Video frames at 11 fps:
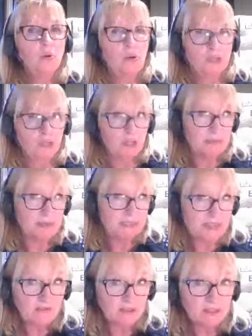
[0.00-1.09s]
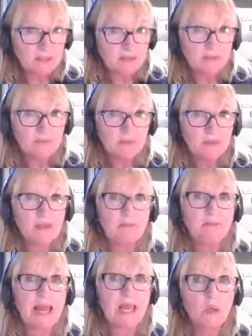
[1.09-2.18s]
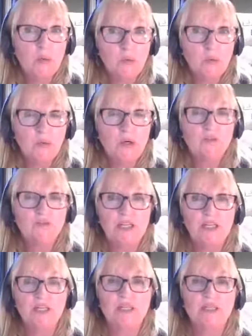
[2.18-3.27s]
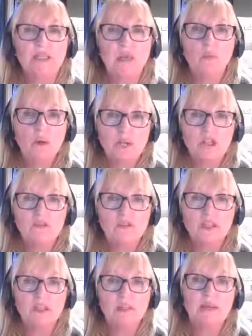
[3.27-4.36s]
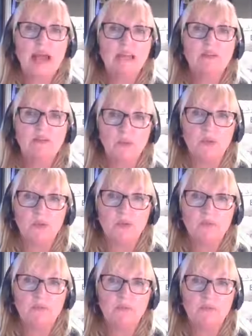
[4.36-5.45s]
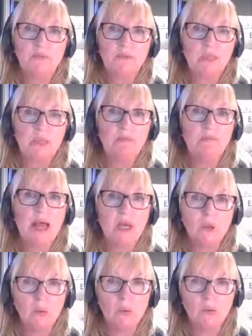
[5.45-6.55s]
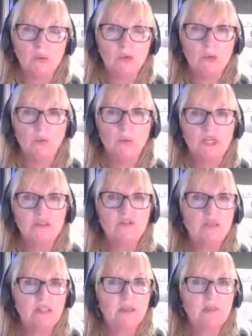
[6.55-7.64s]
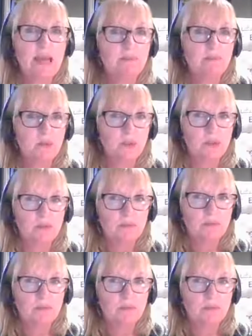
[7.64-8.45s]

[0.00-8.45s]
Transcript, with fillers: Question number seven. Baloo features in which film and book? Baloo, which film and book?